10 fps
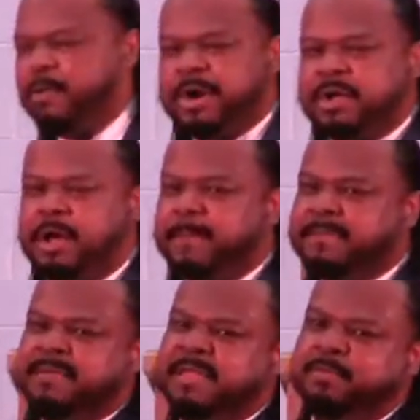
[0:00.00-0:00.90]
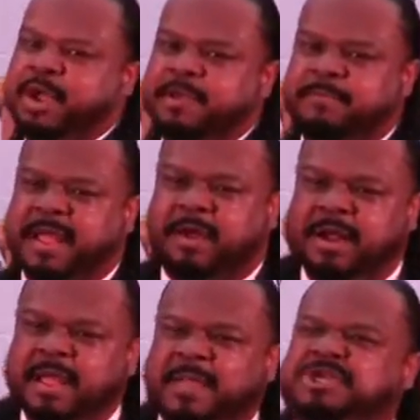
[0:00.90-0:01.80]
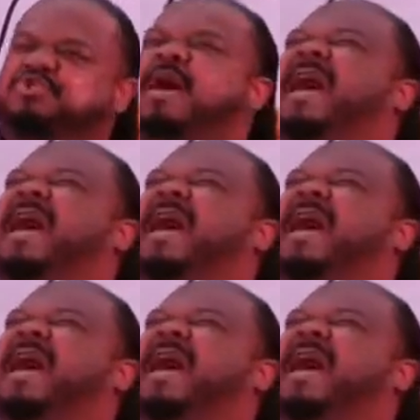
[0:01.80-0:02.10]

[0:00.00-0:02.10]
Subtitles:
I want to call a BB brain parent, that you